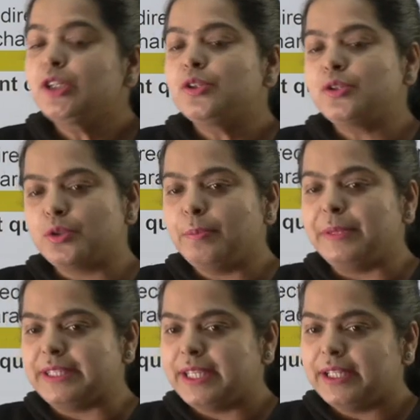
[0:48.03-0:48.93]
So
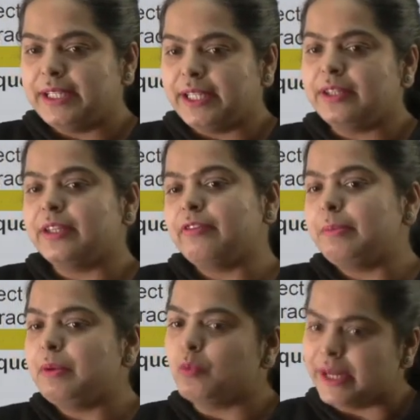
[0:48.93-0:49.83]
basically, there will
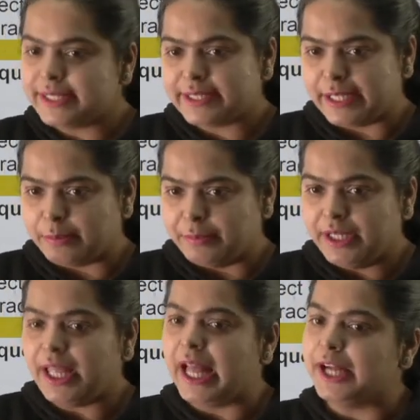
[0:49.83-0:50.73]
be one
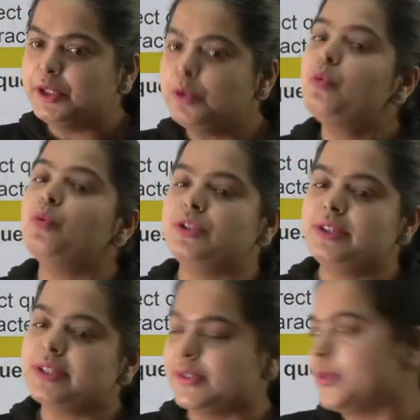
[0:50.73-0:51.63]
statement and two
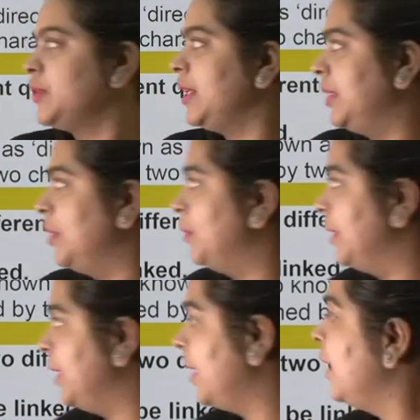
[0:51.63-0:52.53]
questions associated
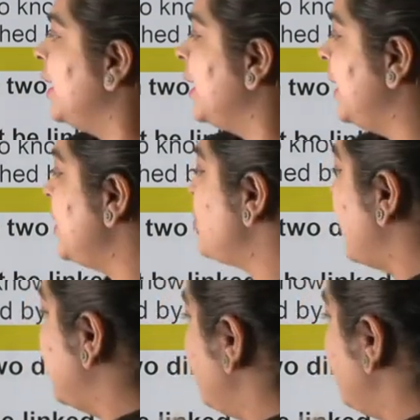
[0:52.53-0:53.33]
with it. Let's try to